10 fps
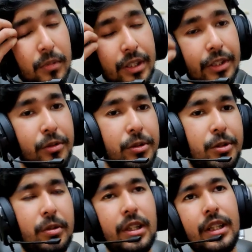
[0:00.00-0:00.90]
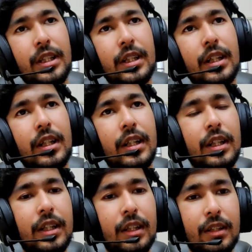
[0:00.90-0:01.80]
but usually
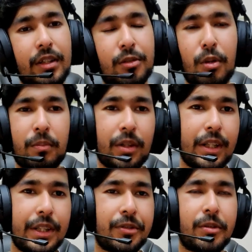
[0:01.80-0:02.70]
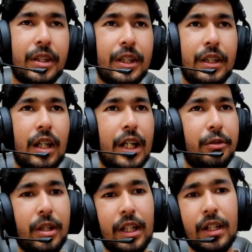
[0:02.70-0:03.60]
the Swampert is running
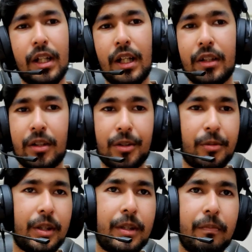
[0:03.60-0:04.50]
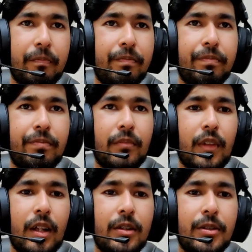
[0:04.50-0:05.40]
Hydro Cannon and Earthquake.
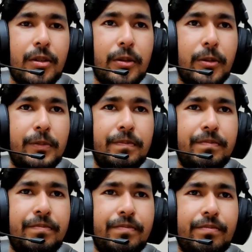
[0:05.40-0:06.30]
So